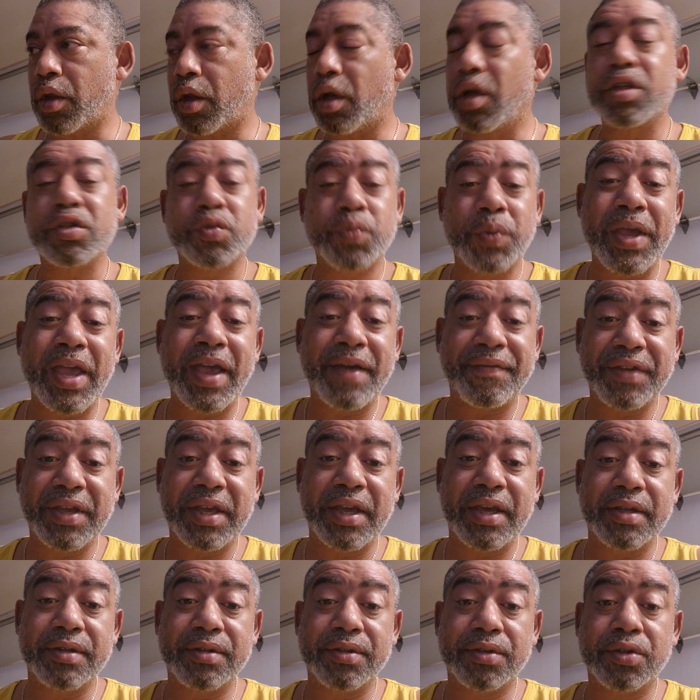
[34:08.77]
Because we have
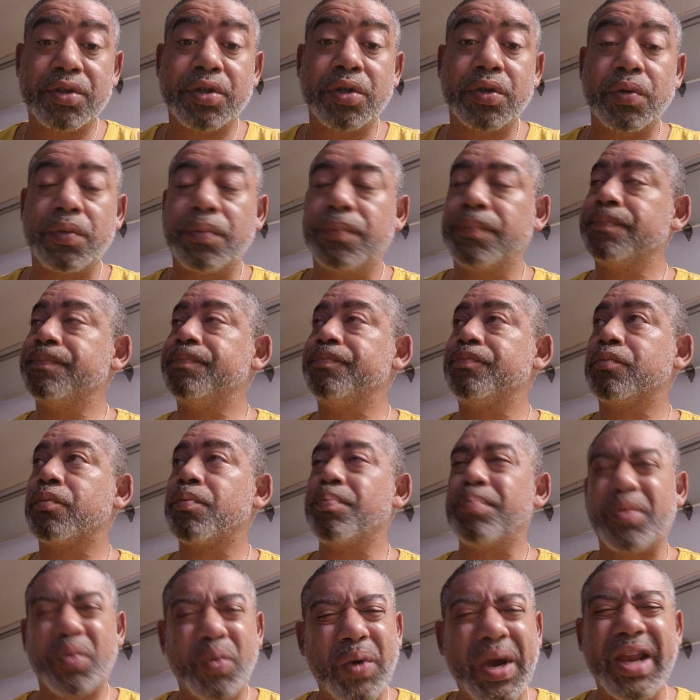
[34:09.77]
Kens too.
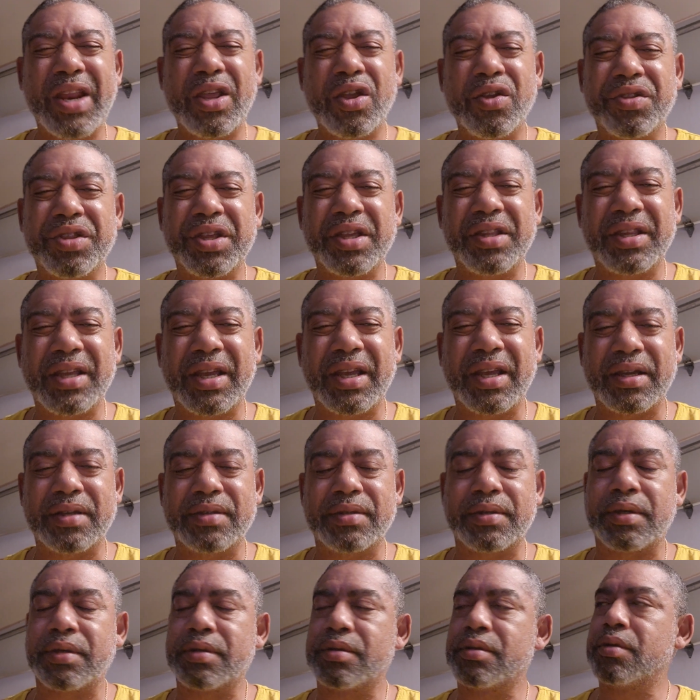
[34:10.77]
But why do you think they
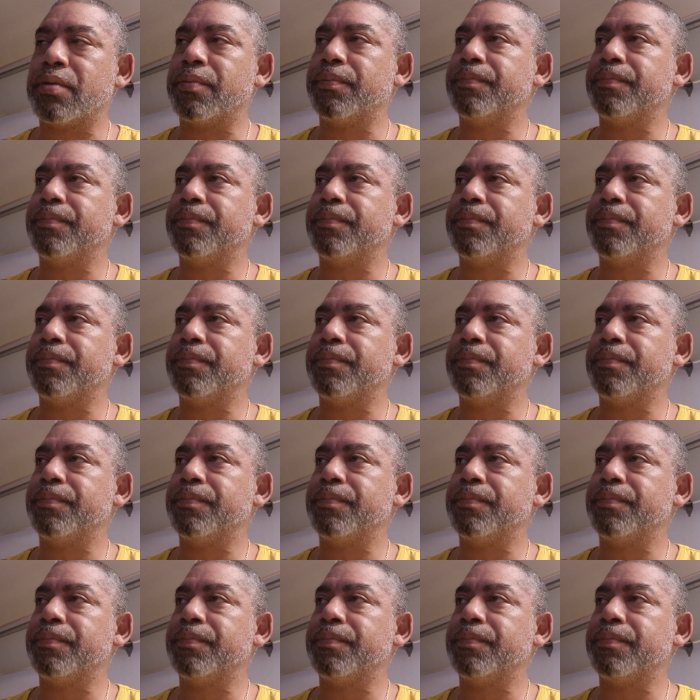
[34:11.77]
exist?